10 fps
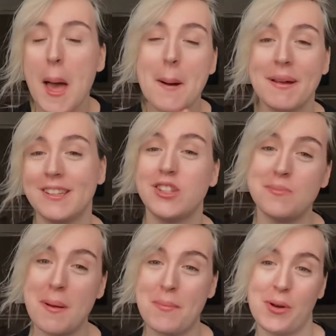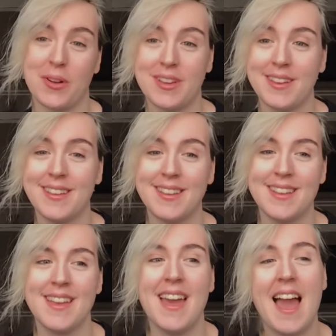But it's not my book.
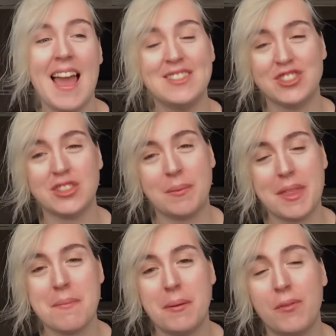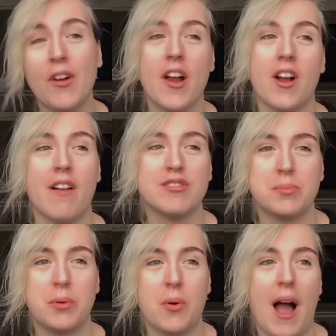It's just something that made me very
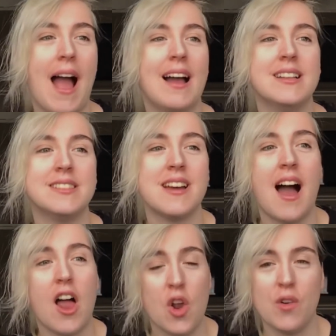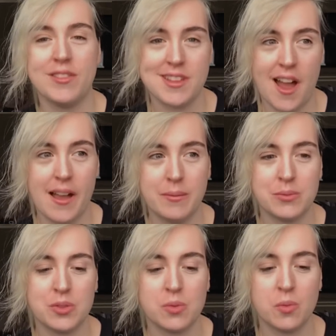uncomfortable. And a lot of the
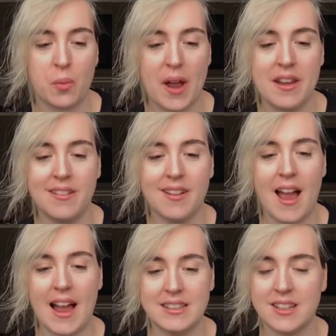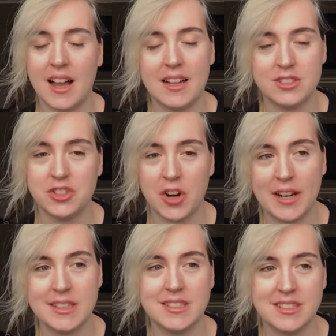times when I had to try
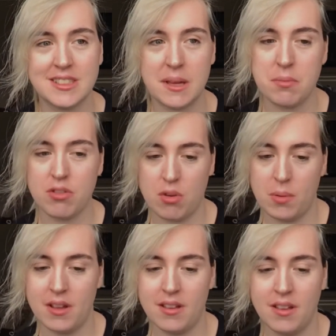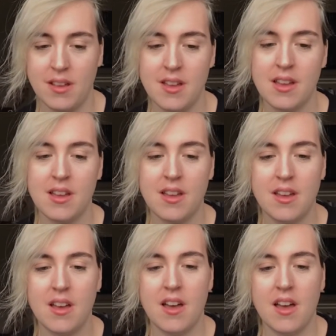and skip through it.
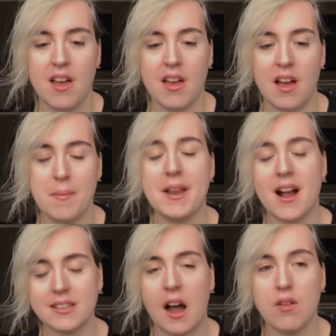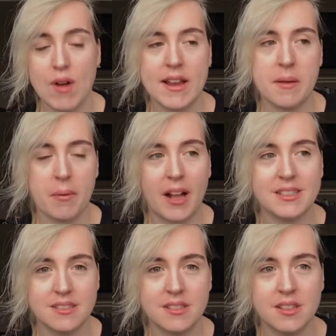I mean, I read it, but I
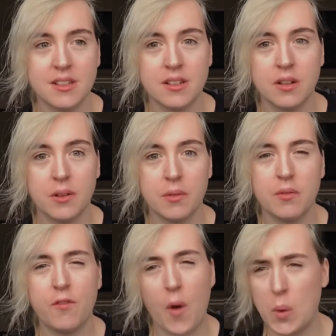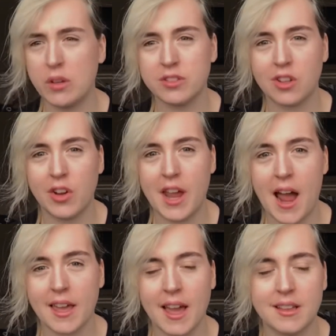didn't focus on it, I
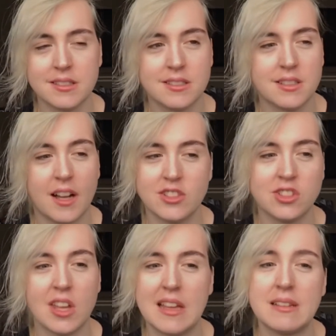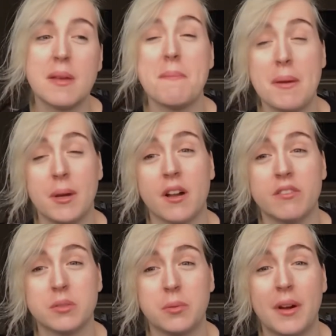guess. I just, it made me
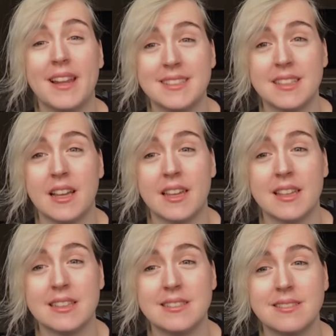uncomfortable and I didn't like it.